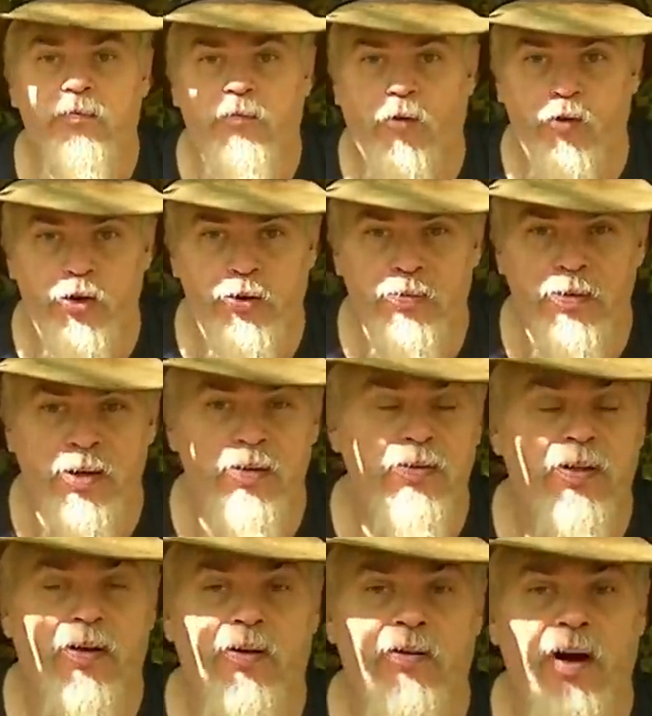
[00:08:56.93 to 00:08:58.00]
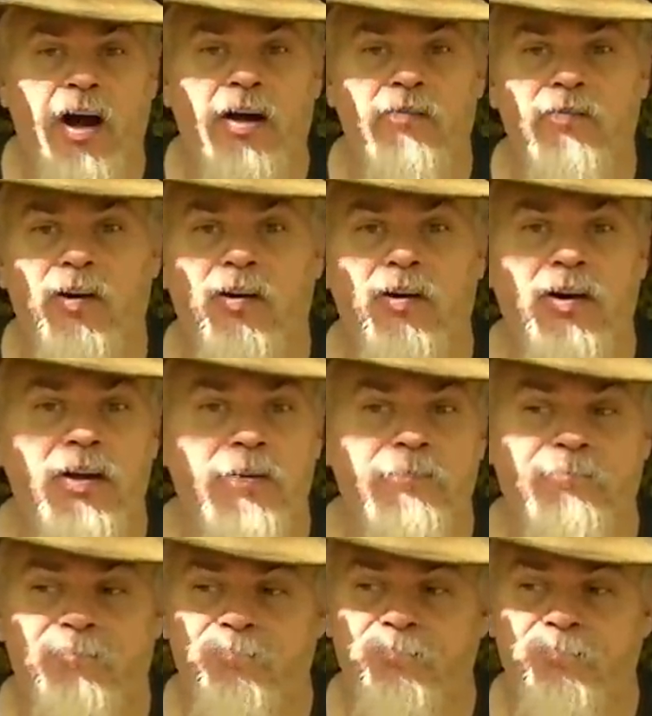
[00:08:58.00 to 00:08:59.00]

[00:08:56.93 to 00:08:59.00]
For you that are not very